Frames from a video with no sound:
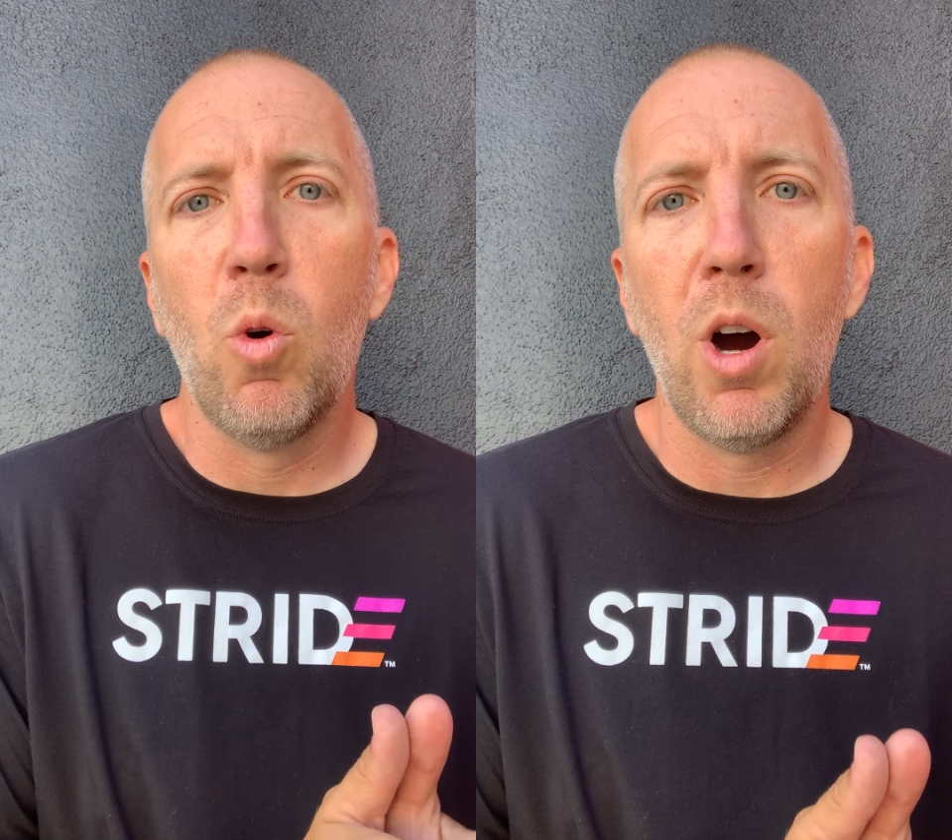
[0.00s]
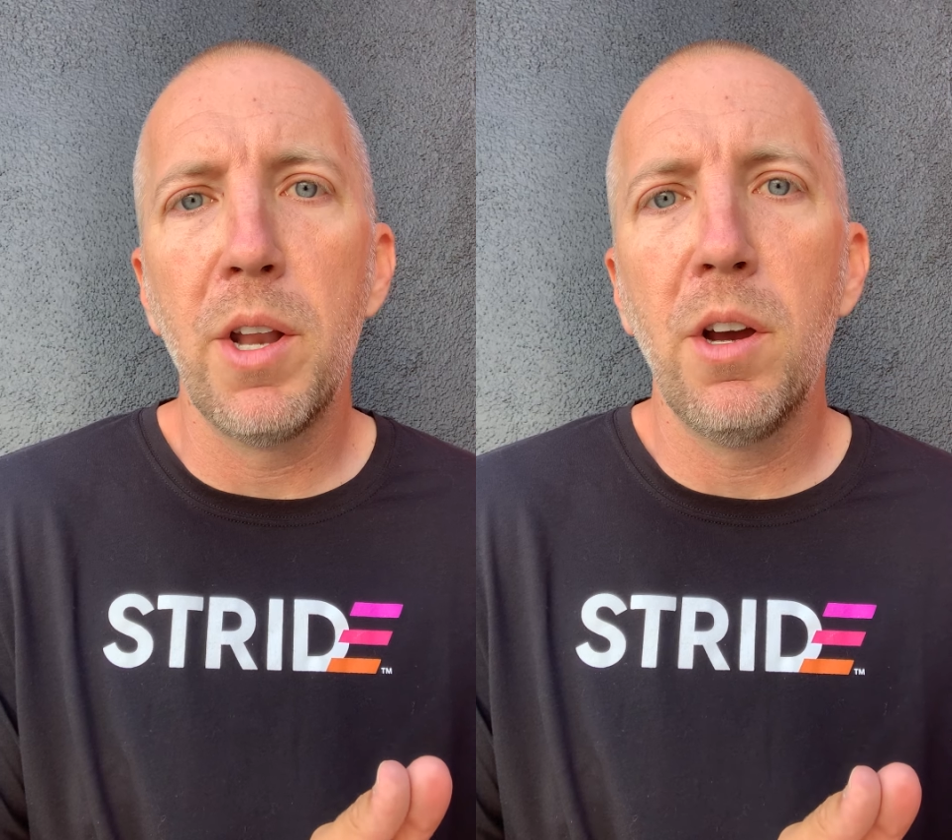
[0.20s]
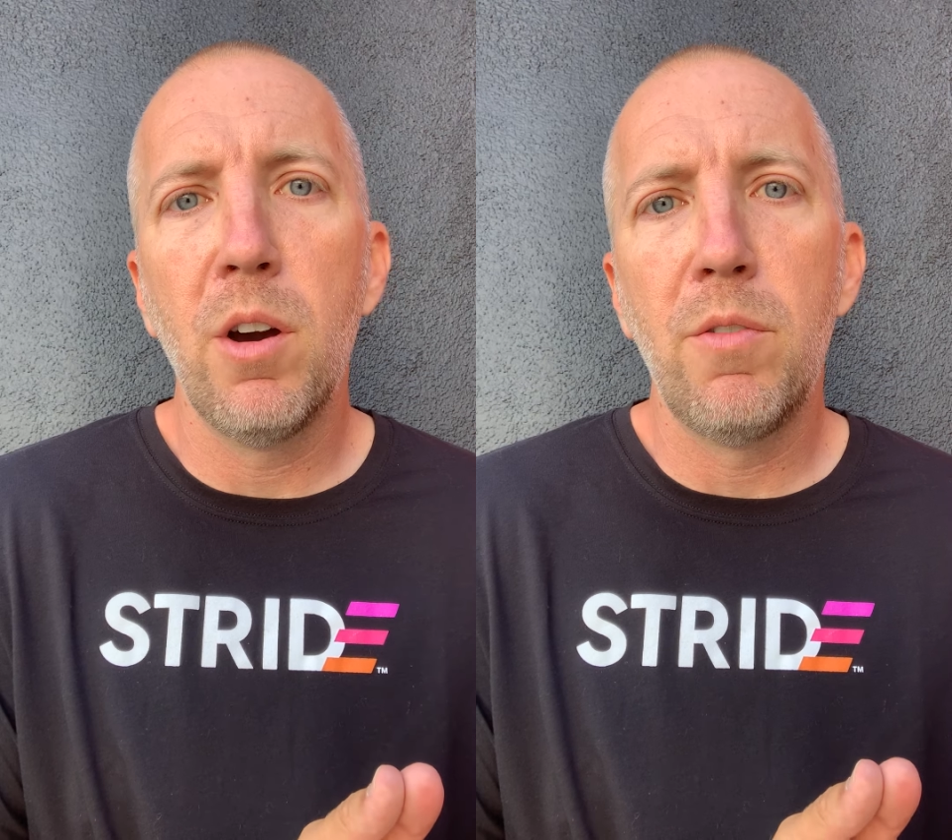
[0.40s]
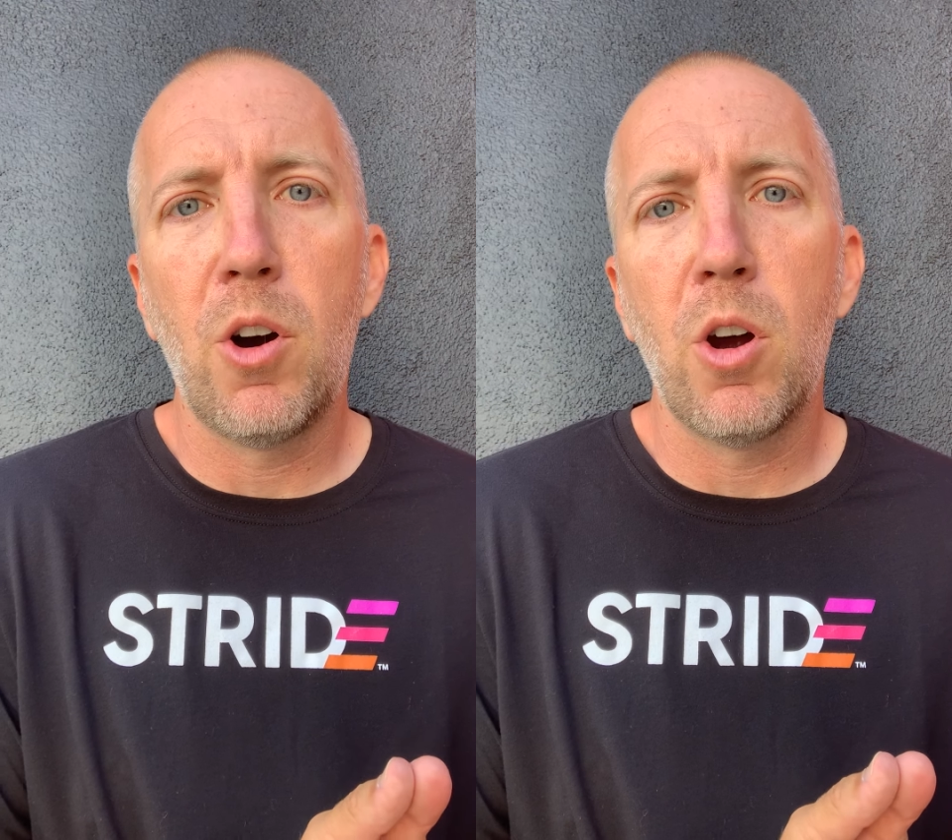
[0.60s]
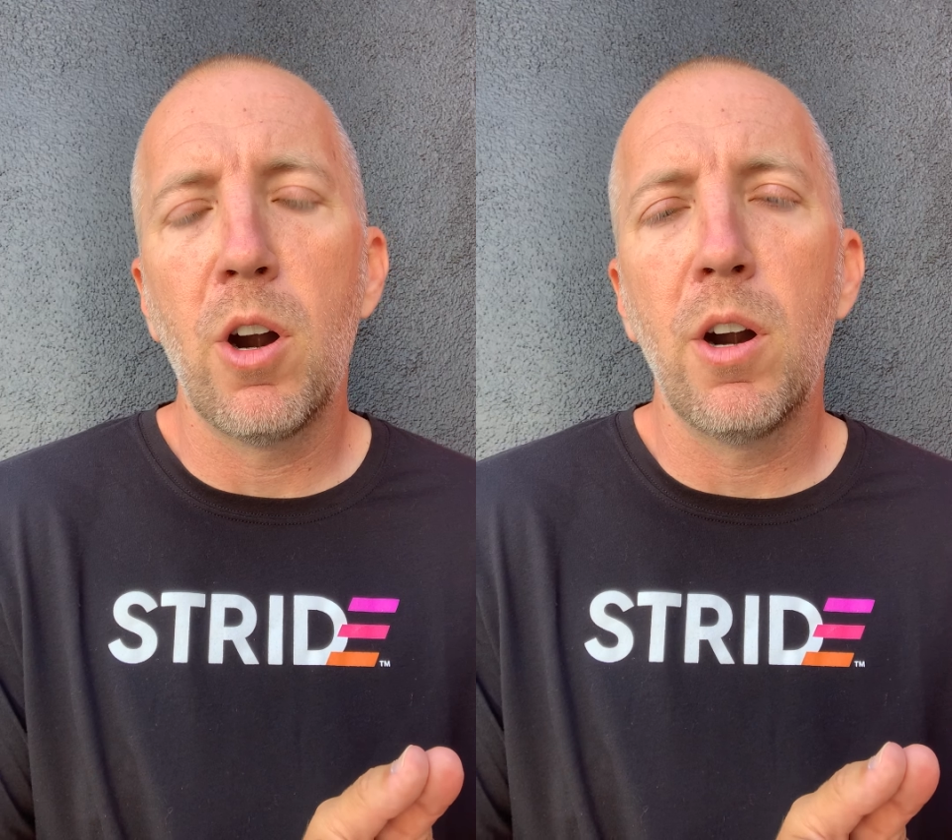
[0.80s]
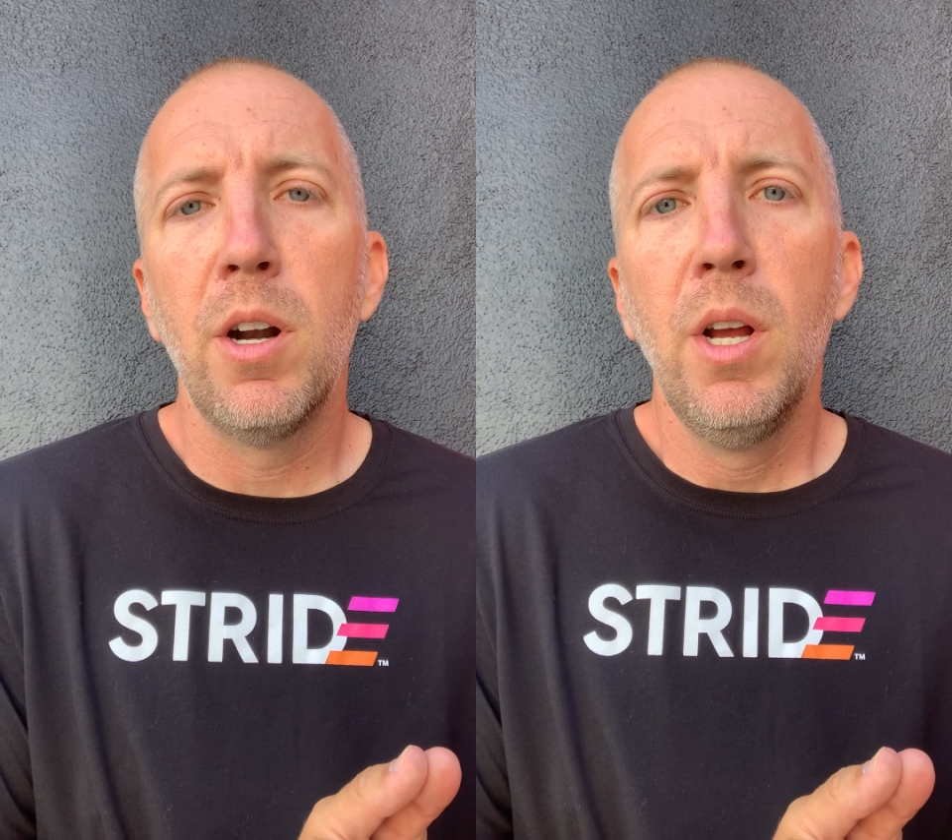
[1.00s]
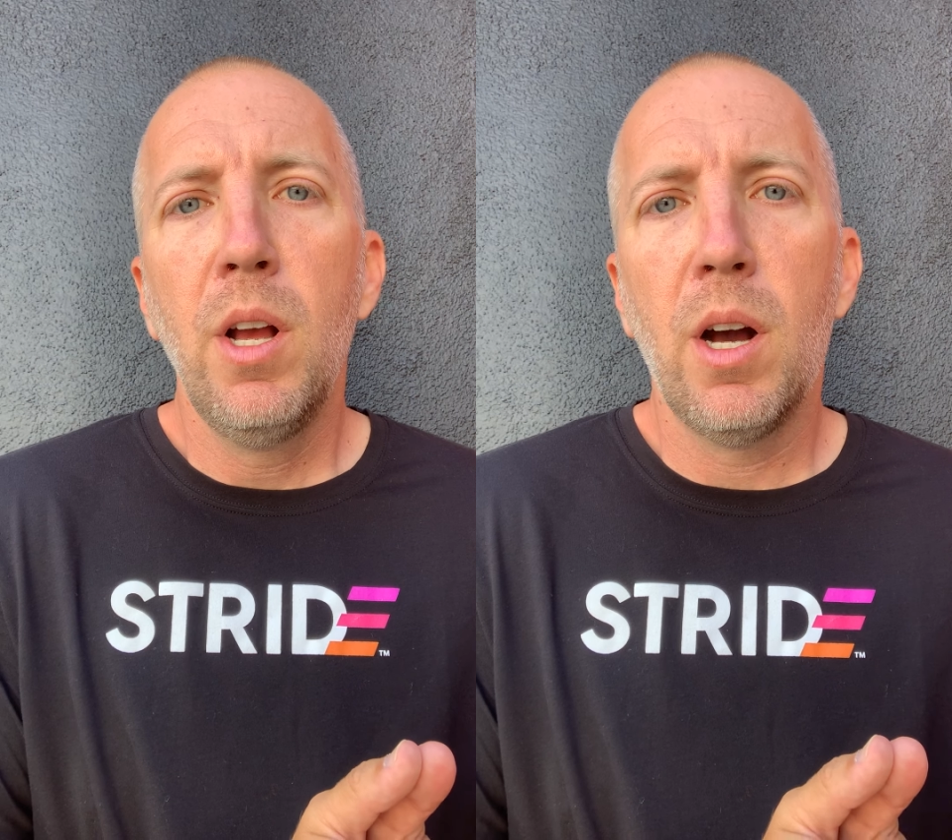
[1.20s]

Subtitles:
one of our